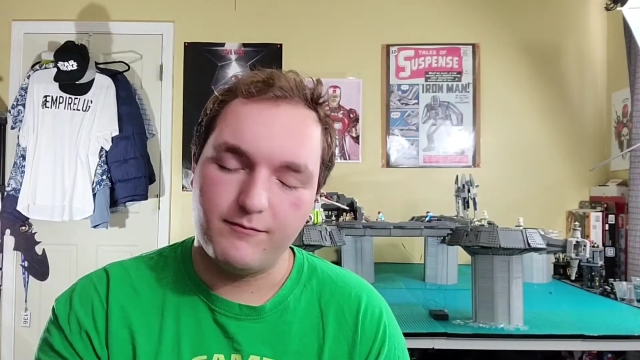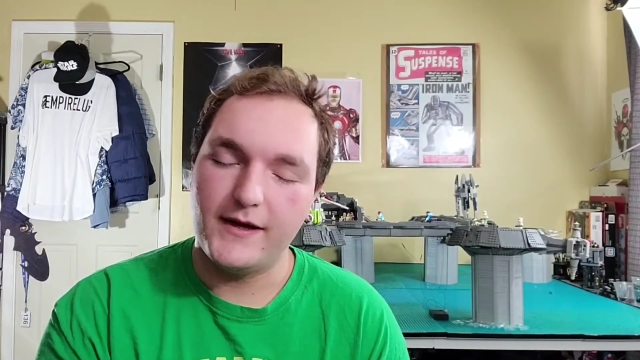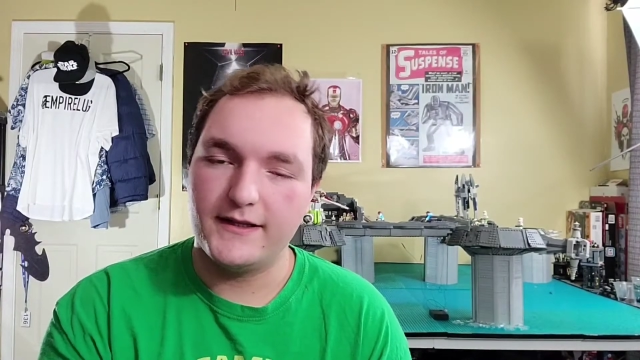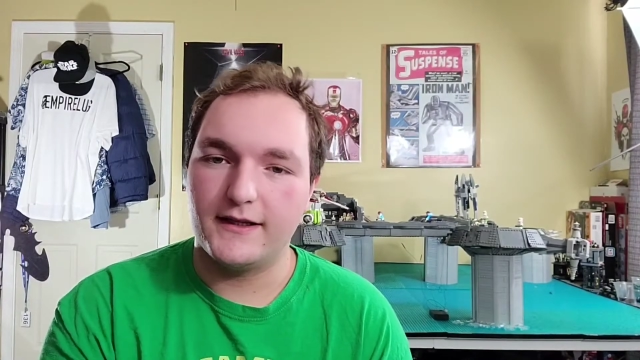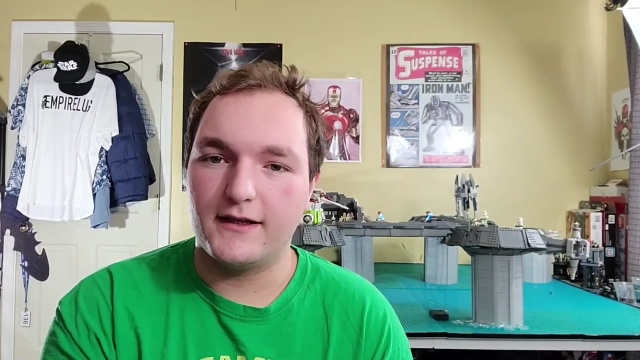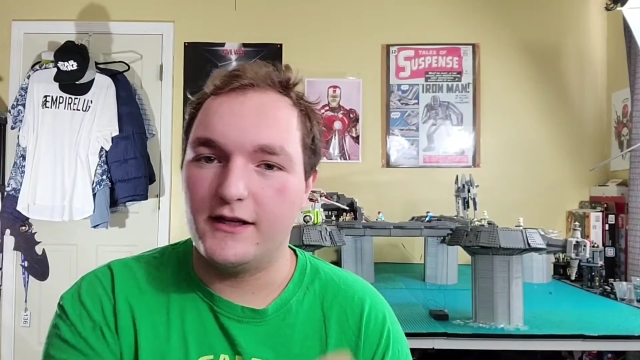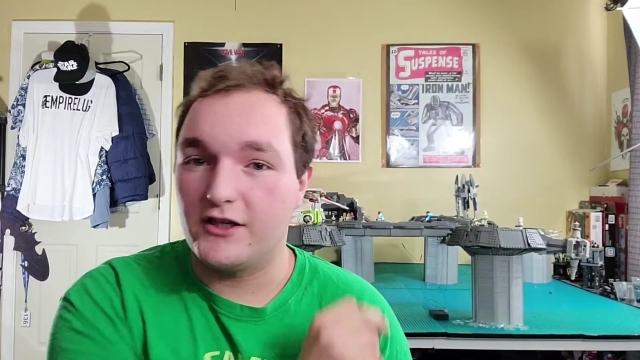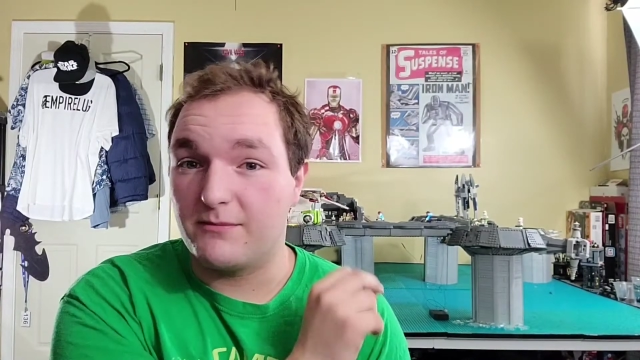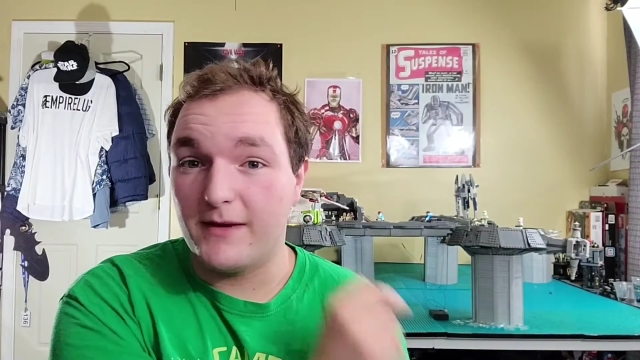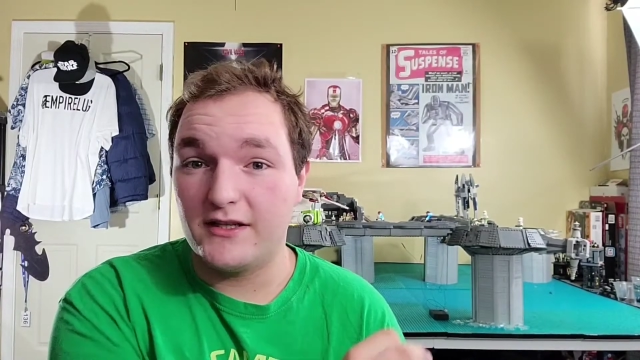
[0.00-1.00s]
basically
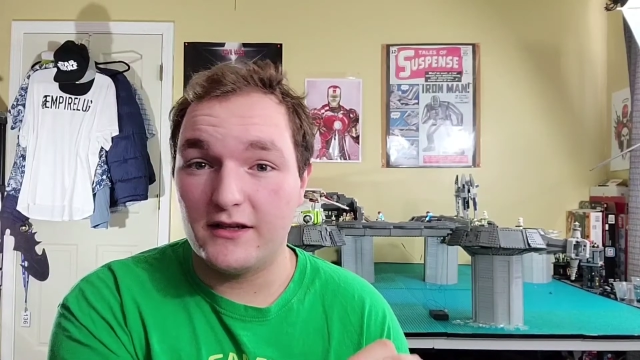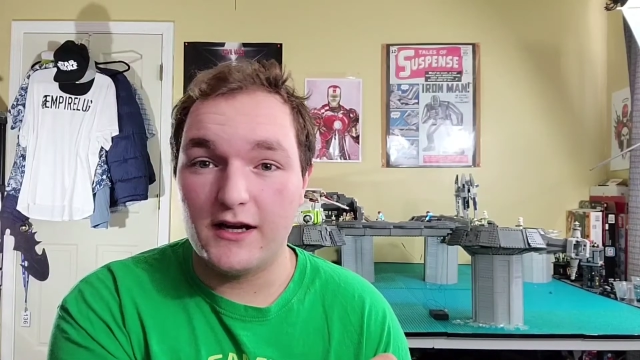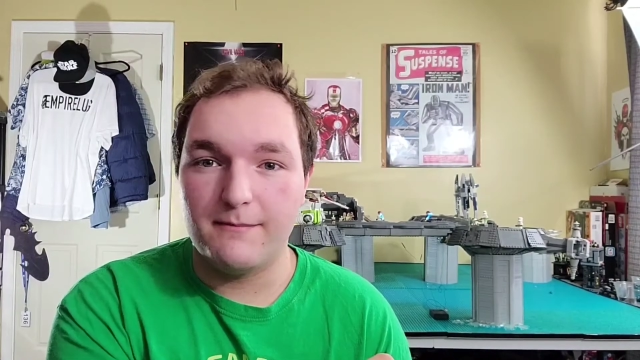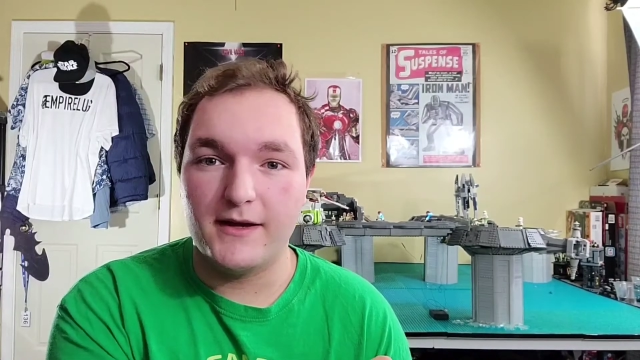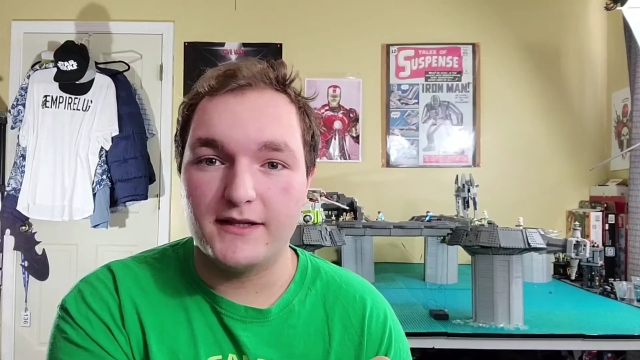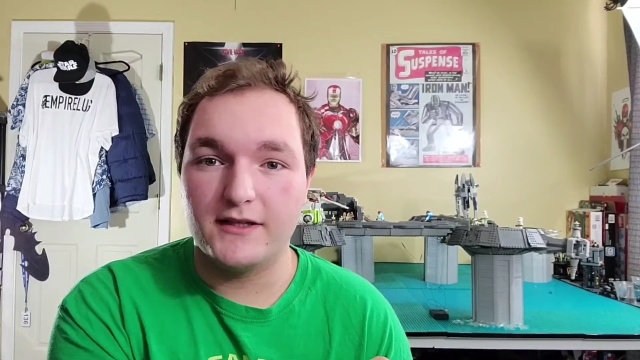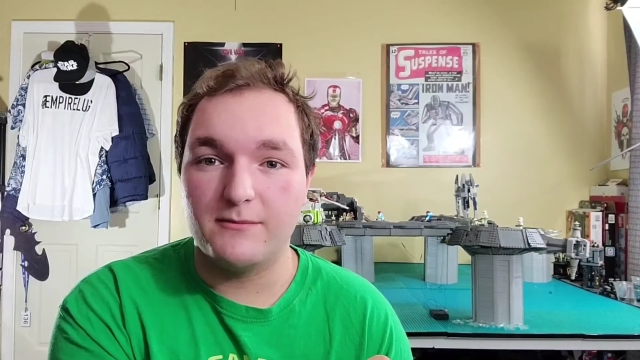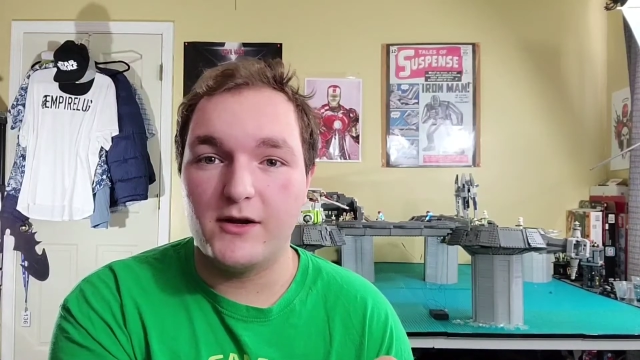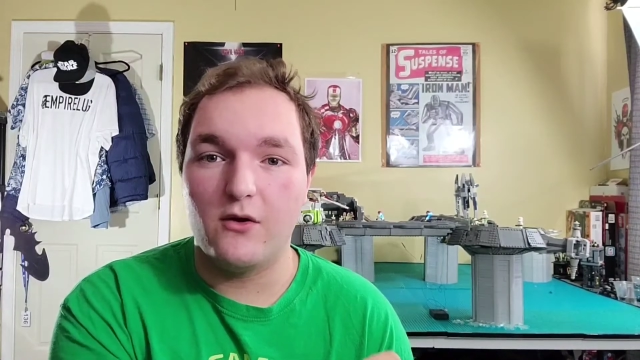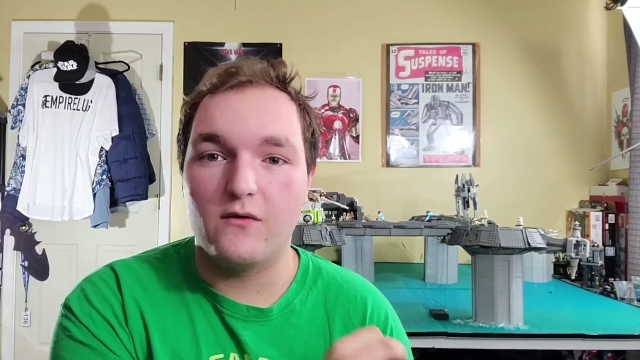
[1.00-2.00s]
just message
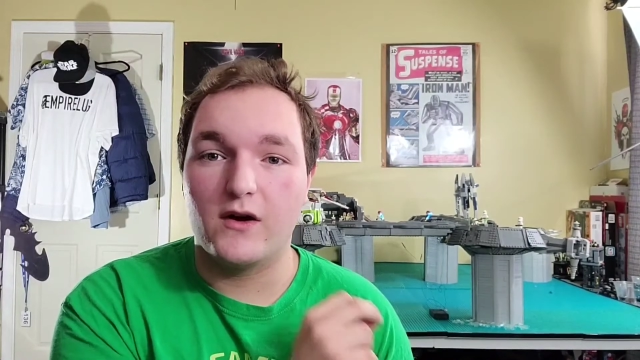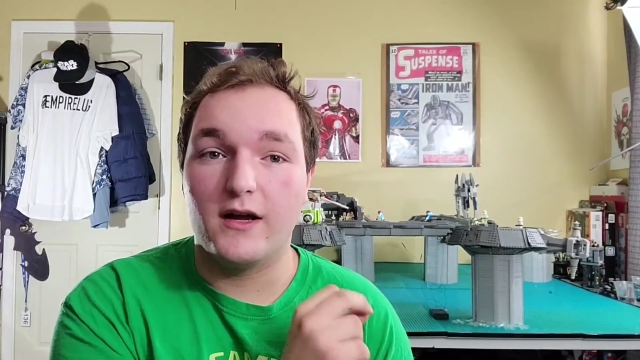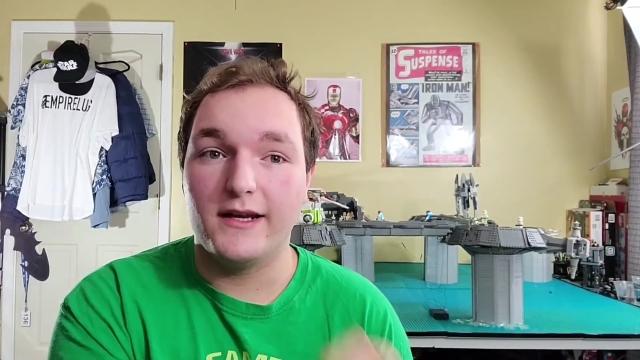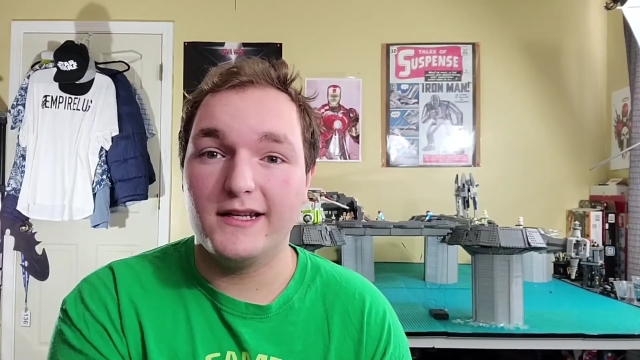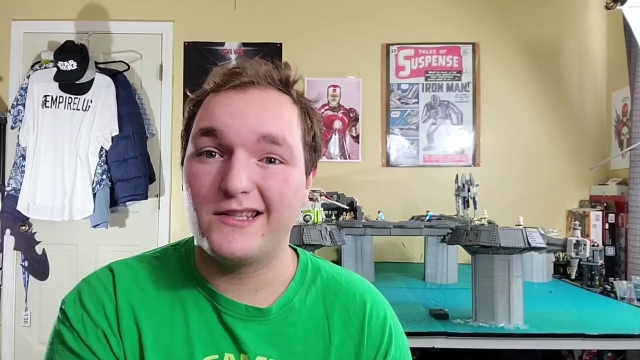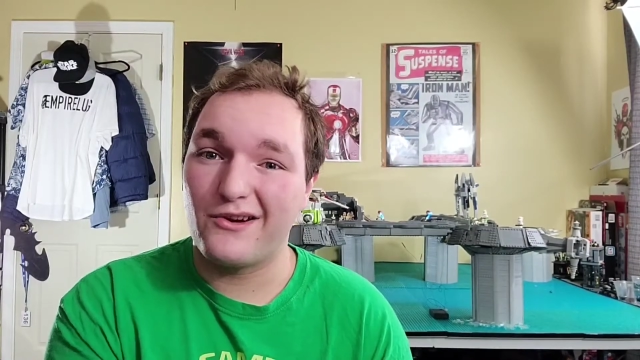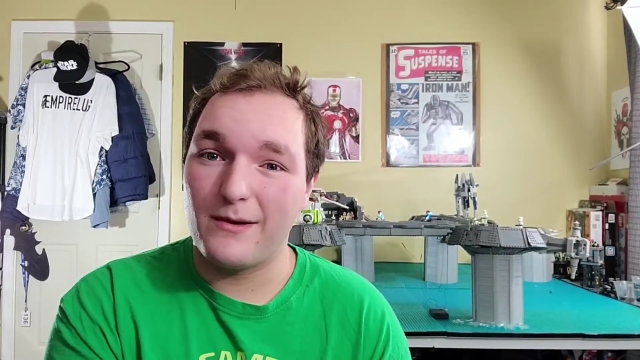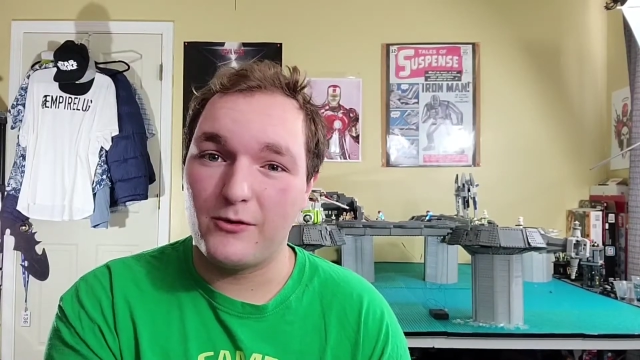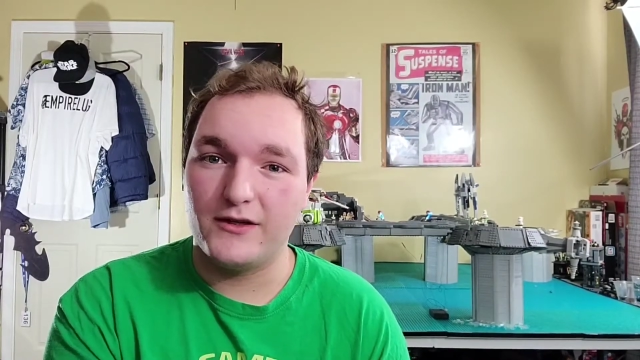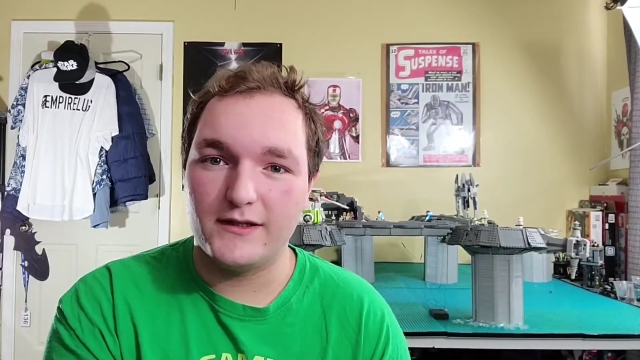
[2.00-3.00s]
me over on
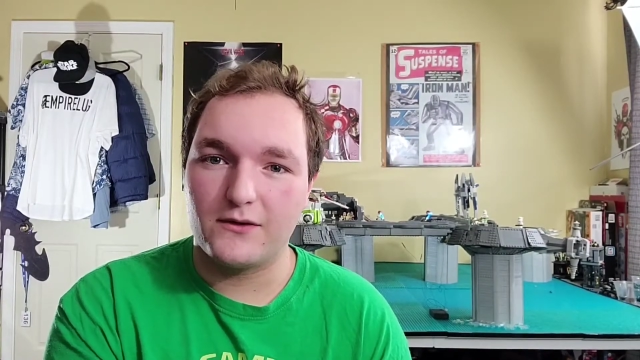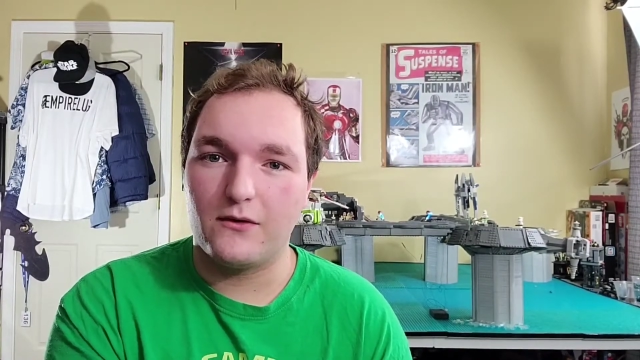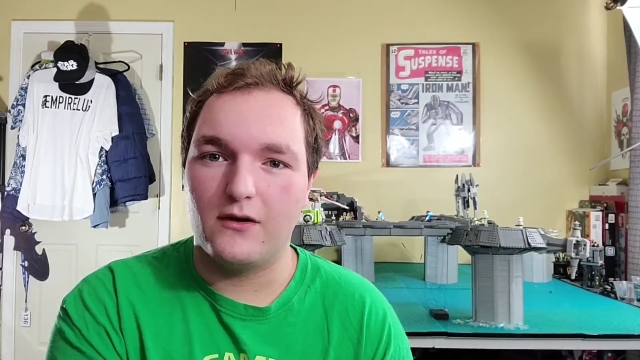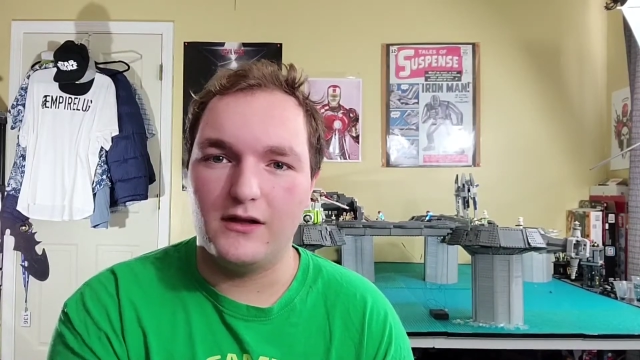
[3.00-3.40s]
Instagram or Discord.